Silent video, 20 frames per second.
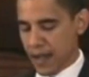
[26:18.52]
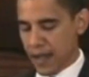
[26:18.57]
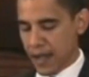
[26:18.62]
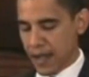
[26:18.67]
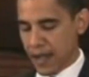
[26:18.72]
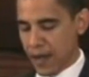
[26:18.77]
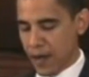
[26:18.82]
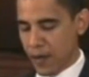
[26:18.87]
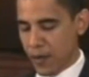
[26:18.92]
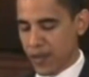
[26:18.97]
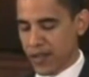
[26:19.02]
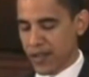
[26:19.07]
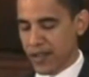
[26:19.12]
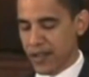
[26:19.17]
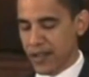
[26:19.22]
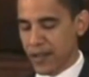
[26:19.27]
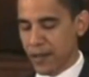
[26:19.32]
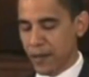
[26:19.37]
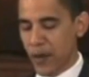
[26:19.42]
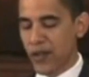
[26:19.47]
It was
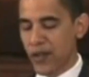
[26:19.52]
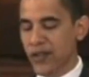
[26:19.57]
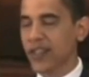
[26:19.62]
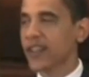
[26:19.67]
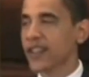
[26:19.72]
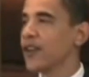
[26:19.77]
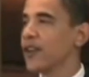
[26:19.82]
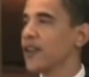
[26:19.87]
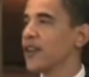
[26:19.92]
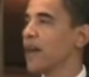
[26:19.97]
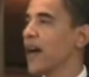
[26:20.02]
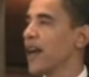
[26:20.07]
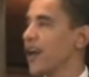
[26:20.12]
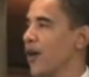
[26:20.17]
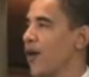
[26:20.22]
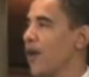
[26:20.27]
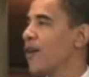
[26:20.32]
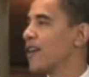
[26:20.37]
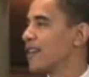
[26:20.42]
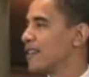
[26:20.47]
the persecuted
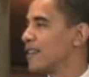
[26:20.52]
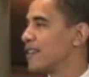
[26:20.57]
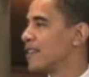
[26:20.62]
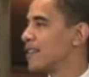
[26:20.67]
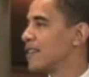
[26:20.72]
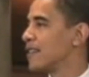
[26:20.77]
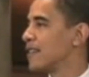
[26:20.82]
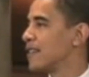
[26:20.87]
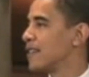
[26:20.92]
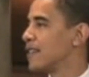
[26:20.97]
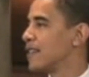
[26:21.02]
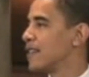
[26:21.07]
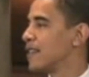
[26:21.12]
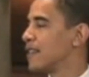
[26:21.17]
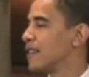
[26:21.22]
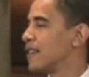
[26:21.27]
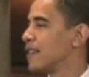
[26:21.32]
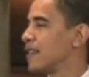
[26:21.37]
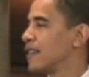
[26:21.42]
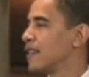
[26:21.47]
minorities.
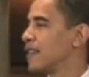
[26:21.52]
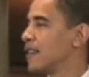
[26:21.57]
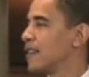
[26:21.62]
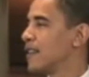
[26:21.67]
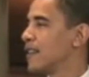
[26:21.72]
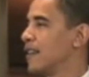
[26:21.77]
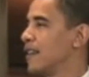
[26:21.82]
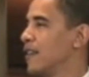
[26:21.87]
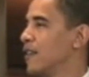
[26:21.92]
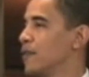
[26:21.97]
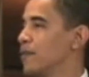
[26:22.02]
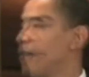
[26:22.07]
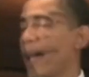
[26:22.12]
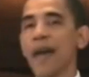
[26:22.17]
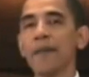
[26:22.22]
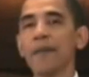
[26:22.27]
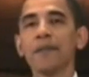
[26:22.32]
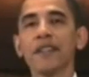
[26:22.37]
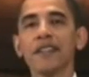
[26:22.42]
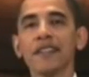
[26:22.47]
It was
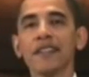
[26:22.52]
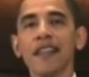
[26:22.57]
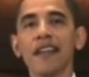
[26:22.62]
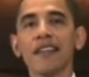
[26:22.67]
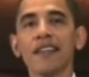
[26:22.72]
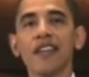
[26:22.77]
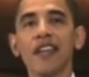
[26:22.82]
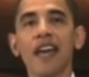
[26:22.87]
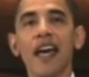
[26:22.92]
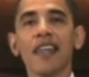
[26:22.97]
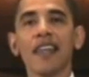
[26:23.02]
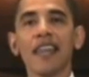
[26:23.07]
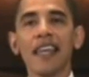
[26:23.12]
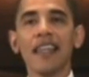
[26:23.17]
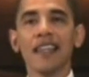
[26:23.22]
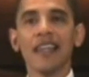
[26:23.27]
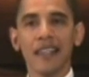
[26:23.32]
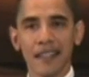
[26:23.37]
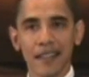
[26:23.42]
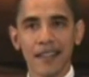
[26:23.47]
Baptists like John
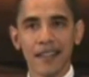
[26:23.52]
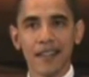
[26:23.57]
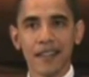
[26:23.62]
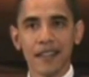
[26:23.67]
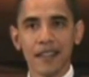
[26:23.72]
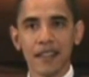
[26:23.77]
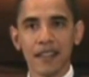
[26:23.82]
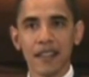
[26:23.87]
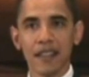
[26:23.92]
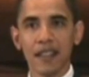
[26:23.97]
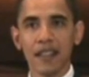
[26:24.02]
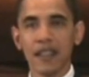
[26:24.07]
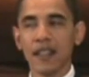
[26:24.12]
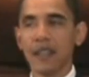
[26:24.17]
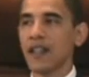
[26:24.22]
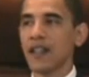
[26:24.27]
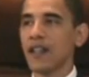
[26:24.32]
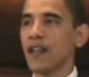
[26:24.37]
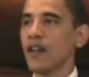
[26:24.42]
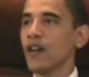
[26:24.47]
Leland,
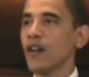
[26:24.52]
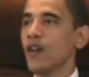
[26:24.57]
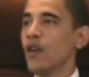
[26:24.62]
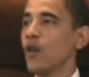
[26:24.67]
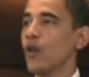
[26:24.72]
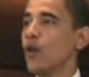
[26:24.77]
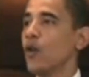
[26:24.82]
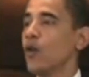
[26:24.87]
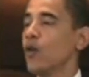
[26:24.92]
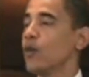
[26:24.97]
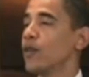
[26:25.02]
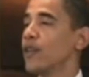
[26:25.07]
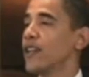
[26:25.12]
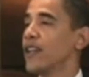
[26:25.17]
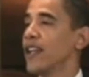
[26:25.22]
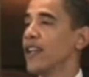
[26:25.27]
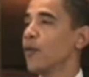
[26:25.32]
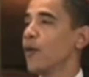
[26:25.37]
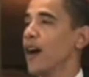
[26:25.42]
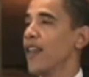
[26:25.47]
who
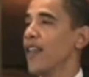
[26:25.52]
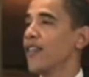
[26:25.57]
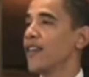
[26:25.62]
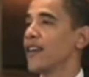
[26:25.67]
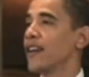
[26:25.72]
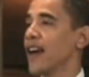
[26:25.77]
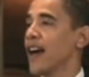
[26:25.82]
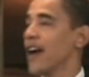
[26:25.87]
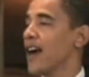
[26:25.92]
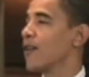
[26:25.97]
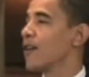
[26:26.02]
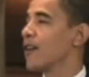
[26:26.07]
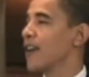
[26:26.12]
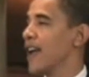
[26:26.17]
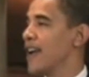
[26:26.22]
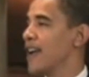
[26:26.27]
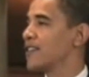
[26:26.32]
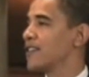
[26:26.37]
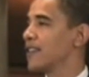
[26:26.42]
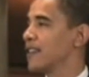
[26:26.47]
didn't want the
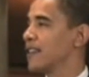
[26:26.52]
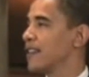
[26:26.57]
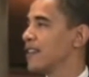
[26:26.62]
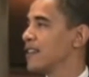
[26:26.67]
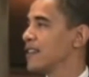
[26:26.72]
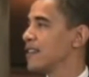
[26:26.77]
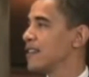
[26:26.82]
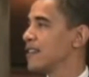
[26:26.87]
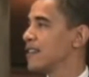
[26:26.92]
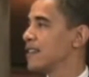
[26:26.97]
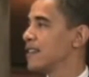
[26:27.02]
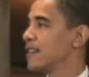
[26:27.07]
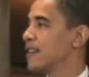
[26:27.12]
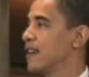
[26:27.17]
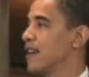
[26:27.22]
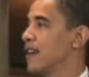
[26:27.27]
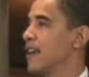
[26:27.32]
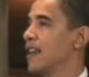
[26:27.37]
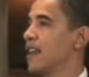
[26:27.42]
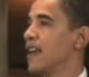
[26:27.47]
Congregationalists
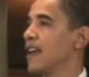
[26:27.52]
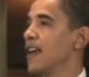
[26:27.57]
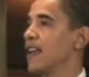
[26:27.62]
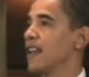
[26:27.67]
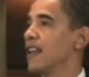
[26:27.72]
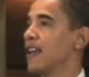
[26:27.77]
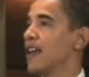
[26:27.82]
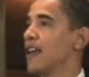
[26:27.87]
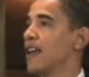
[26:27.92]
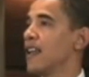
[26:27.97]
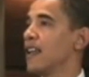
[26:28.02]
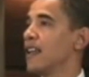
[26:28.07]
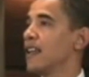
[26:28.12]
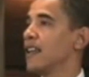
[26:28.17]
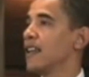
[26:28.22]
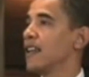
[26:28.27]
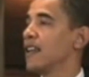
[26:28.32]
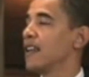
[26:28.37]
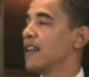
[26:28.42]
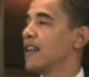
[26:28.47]

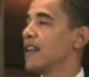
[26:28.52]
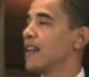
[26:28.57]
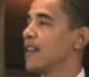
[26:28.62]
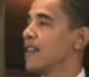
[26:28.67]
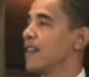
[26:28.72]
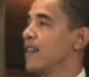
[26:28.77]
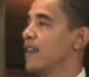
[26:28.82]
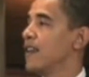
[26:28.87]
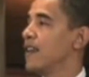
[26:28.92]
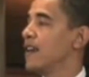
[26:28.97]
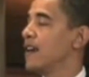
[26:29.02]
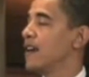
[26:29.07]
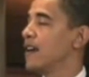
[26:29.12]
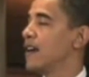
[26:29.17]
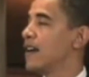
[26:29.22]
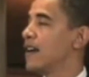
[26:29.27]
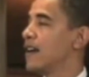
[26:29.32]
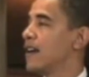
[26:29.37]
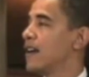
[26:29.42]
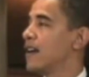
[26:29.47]
and
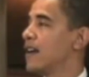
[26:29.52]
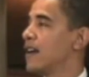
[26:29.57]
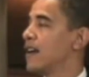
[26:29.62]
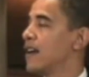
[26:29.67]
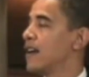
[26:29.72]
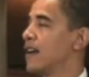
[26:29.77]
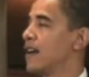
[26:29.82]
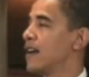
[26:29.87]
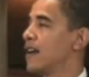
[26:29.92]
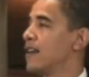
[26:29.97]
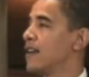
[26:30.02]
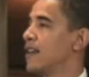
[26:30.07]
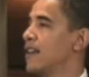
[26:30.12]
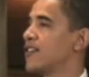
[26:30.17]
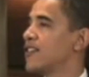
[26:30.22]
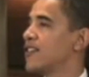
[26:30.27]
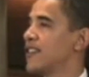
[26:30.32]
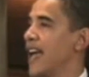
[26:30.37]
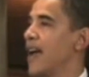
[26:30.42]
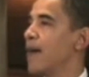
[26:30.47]
the
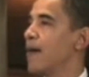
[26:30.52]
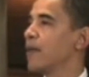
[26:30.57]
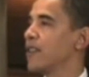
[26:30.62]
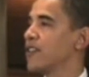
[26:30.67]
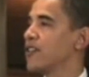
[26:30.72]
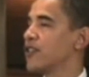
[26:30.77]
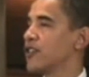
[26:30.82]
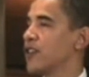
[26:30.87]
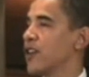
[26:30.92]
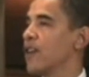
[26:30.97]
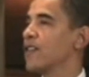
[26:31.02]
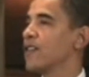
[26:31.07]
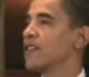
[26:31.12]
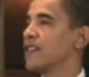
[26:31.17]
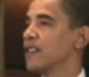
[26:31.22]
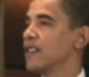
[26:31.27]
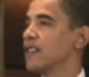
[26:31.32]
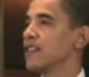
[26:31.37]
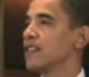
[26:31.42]
established churches